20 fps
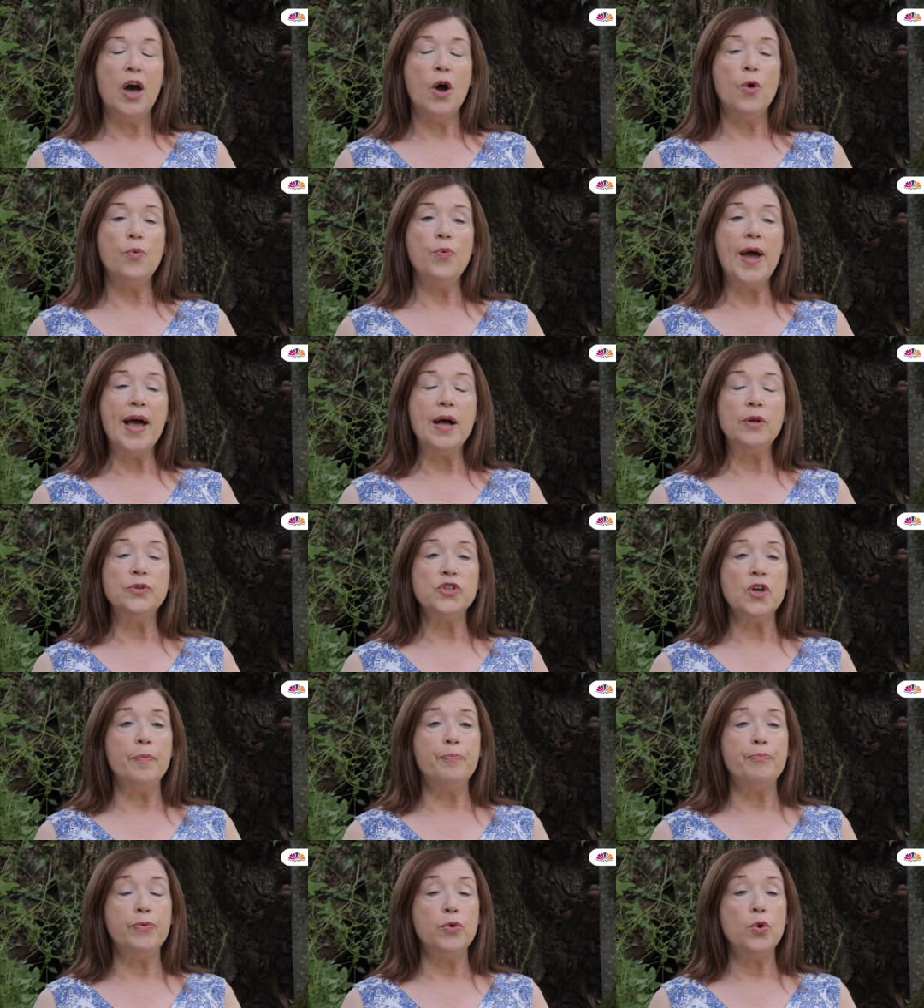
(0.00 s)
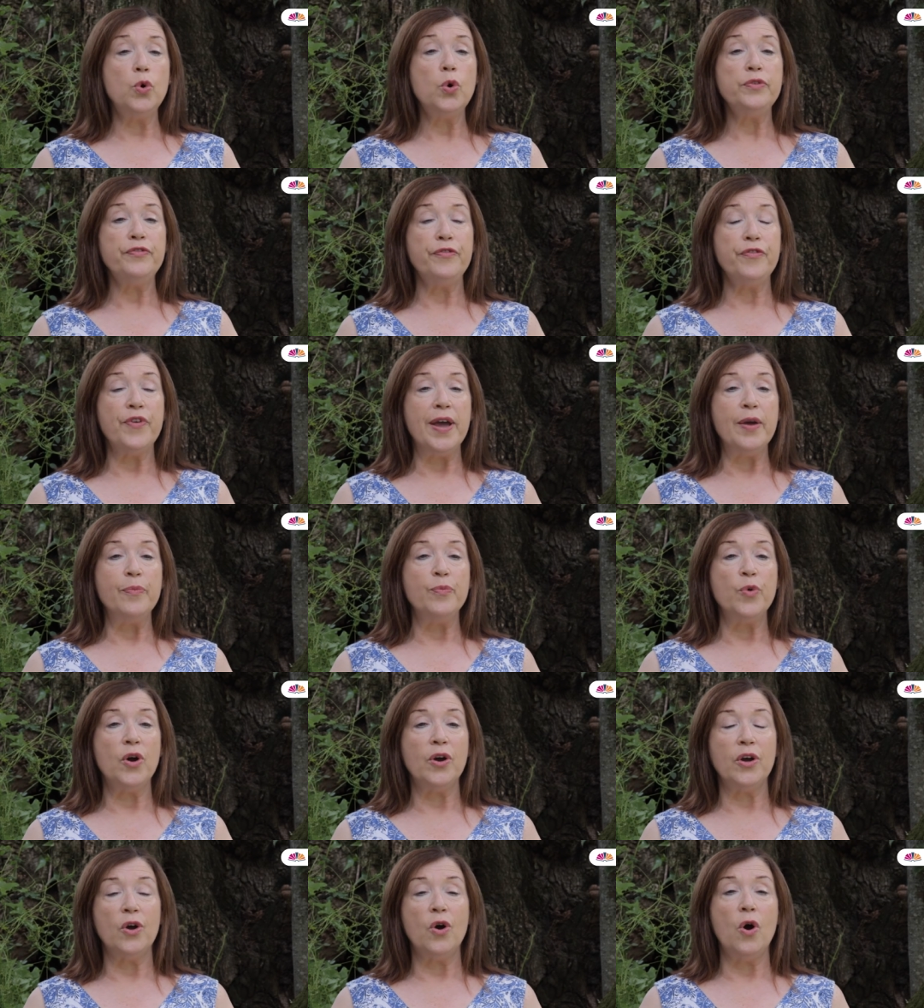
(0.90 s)
around a broad
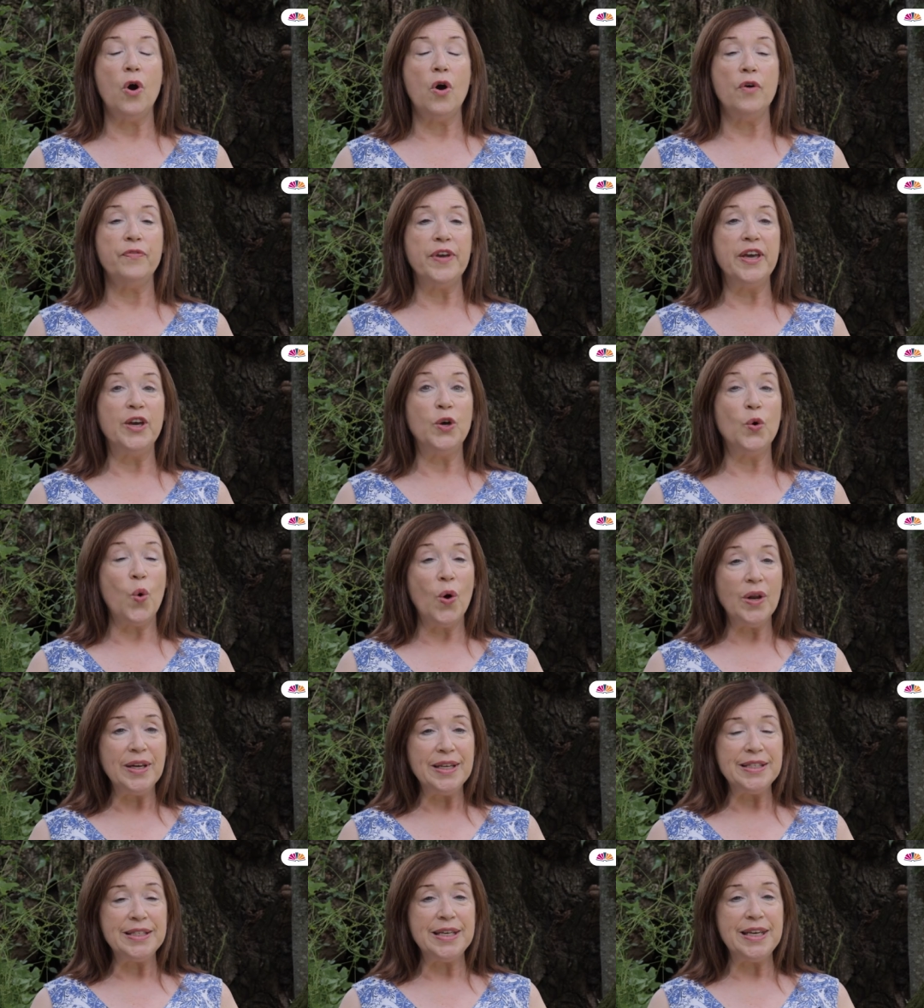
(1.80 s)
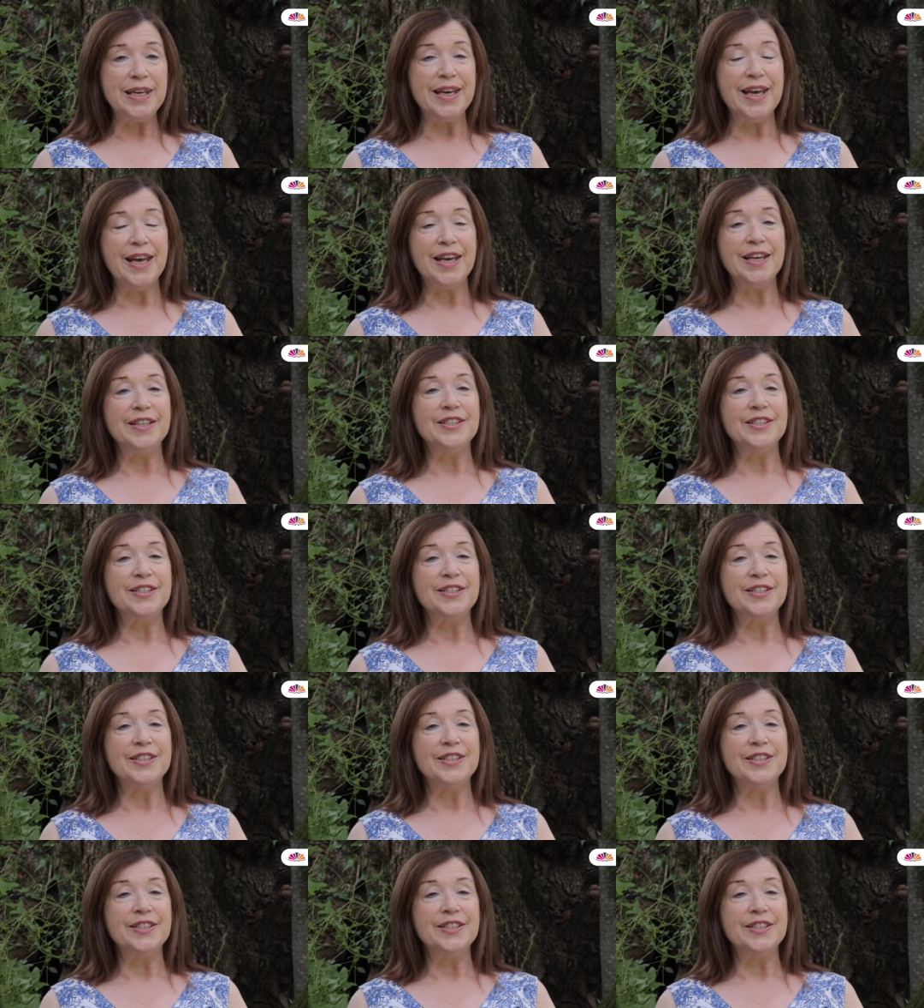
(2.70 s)
framework of equality,